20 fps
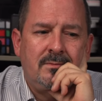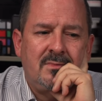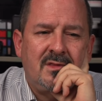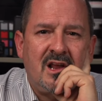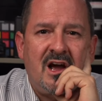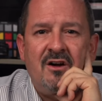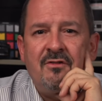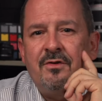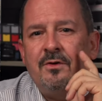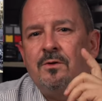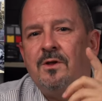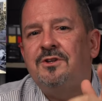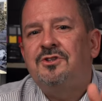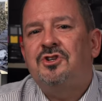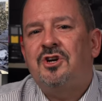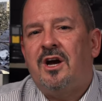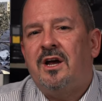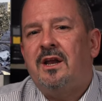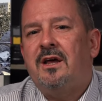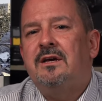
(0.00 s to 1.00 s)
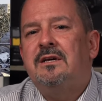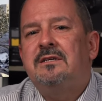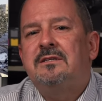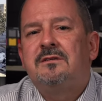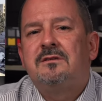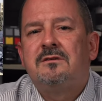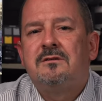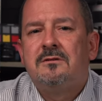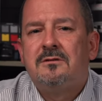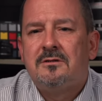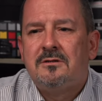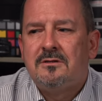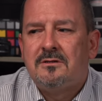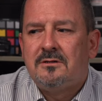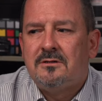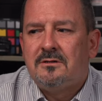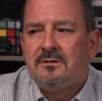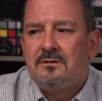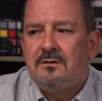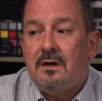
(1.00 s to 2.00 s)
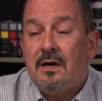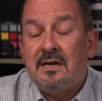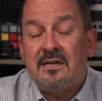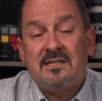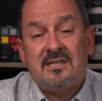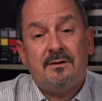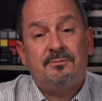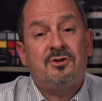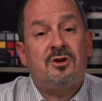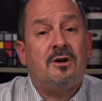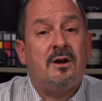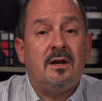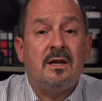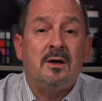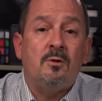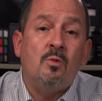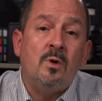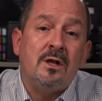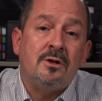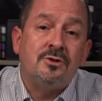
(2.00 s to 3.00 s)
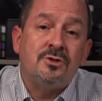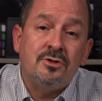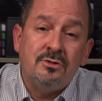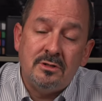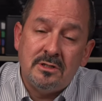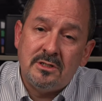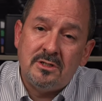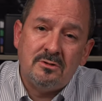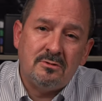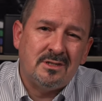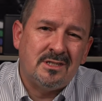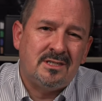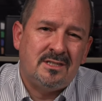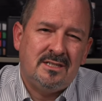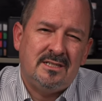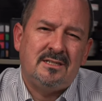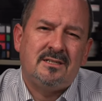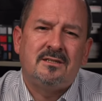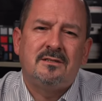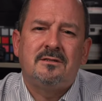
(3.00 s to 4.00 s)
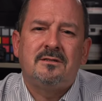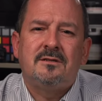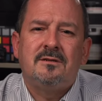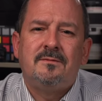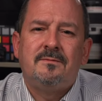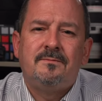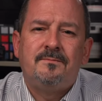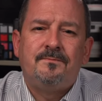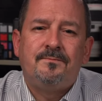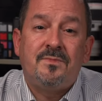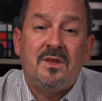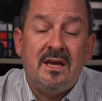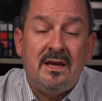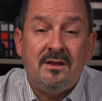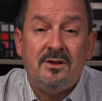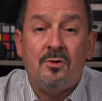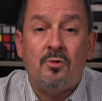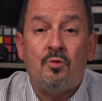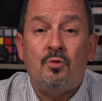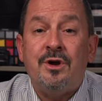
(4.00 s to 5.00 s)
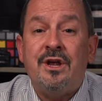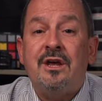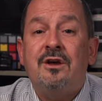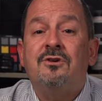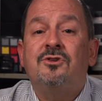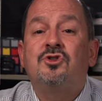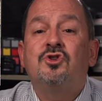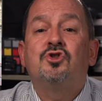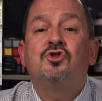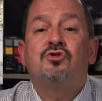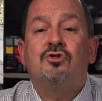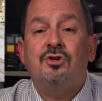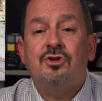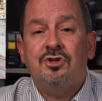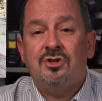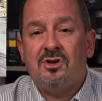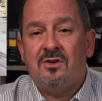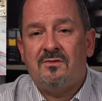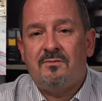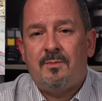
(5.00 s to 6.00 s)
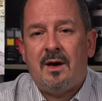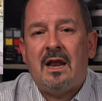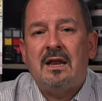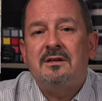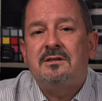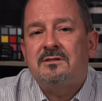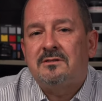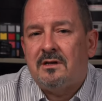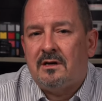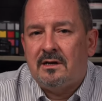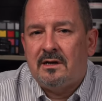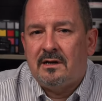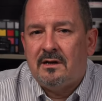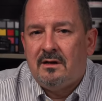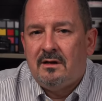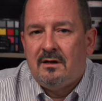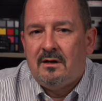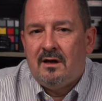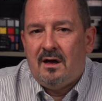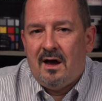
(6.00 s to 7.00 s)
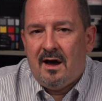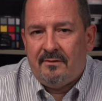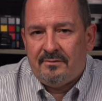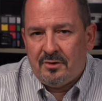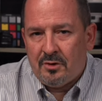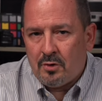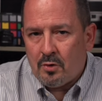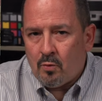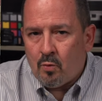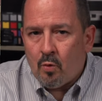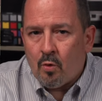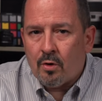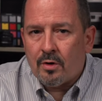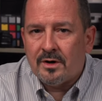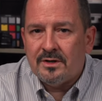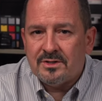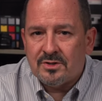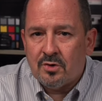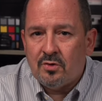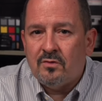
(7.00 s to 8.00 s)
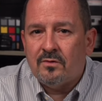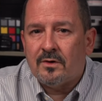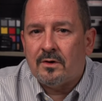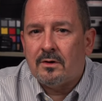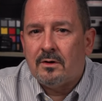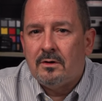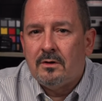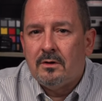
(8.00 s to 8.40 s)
I feel that China is exceptionally well suited to assist in the reconstruction of Palestine after the war is over.